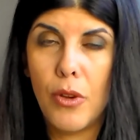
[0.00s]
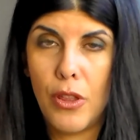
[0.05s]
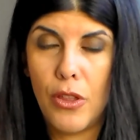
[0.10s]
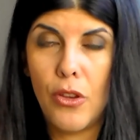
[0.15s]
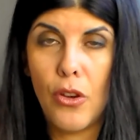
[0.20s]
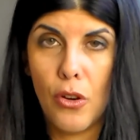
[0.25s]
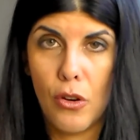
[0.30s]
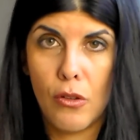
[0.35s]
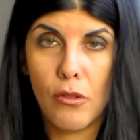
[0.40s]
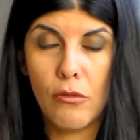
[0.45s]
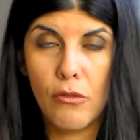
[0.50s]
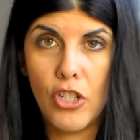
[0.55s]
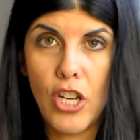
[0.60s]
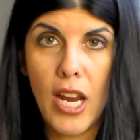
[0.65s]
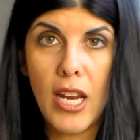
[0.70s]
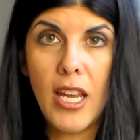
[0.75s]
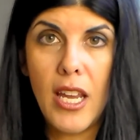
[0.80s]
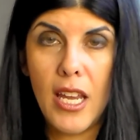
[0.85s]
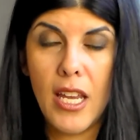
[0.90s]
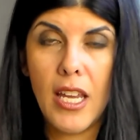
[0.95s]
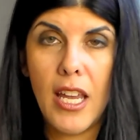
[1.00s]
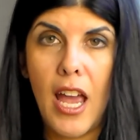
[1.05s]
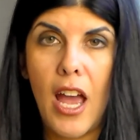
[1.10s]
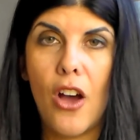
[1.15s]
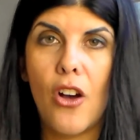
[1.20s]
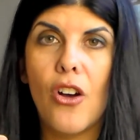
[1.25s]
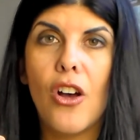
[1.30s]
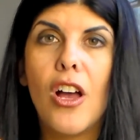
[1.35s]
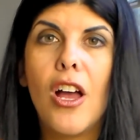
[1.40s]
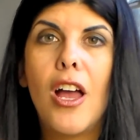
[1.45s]
with your checking
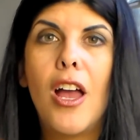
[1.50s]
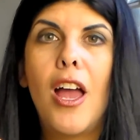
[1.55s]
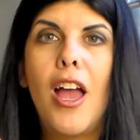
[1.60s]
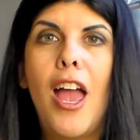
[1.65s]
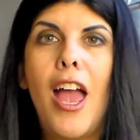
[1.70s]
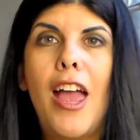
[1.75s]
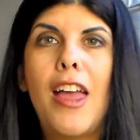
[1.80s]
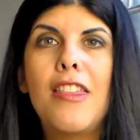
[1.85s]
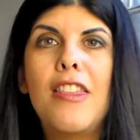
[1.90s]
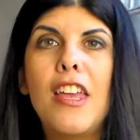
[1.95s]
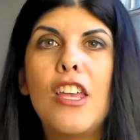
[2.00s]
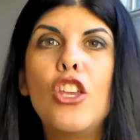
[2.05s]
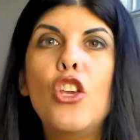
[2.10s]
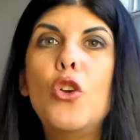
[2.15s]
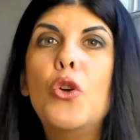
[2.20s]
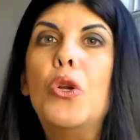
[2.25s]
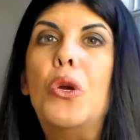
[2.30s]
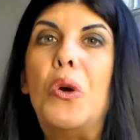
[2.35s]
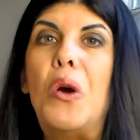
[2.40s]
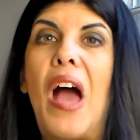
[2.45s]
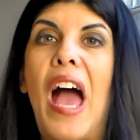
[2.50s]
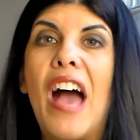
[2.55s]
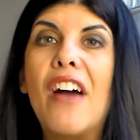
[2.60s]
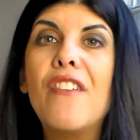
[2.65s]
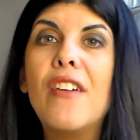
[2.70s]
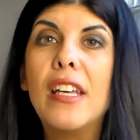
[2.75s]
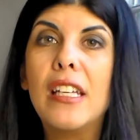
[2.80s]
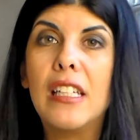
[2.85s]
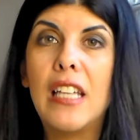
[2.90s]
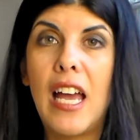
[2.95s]
account, then you don't
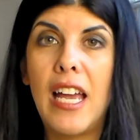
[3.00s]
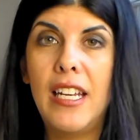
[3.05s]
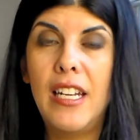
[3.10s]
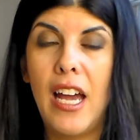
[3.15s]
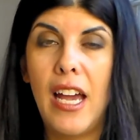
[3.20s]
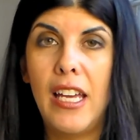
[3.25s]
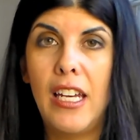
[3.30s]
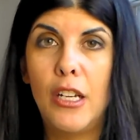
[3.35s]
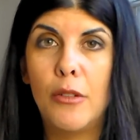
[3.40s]
have it line